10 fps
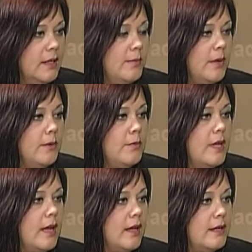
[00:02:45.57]
But we
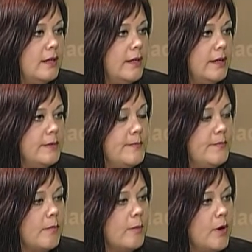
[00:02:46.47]
had
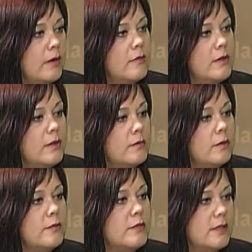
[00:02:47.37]
part of the
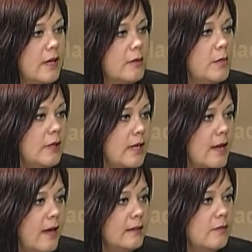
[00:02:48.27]
Workforce Accountability
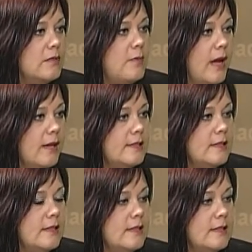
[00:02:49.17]
Act that was
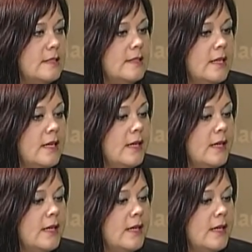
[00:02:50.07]
passed is